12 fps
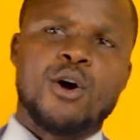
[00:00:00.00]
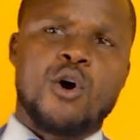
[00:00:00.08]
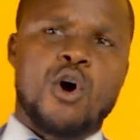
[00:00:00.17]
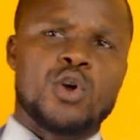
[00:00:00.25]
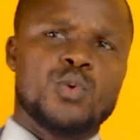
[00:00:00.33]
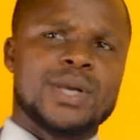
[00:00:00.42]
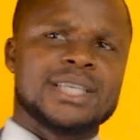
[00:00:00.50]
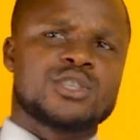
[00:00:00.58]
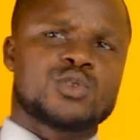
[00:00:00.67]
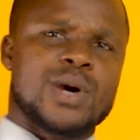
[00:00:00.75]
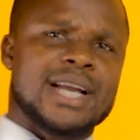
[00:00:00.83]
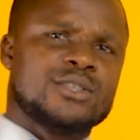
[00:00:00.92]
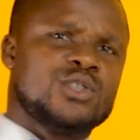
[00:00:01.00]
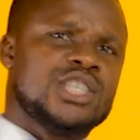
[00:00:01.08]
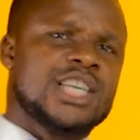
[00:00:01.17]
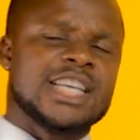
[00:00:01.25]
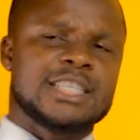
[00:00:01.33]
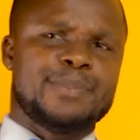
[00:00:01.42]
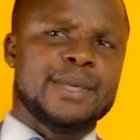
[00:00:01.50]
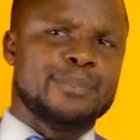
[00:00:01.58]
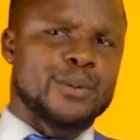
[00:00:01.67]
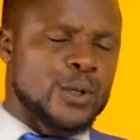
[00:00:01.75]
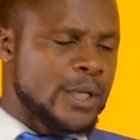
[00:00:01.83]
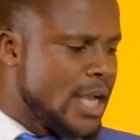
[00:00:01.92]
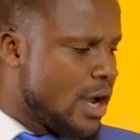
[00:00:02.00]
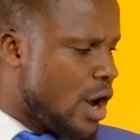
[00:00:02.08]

always trying to chase people,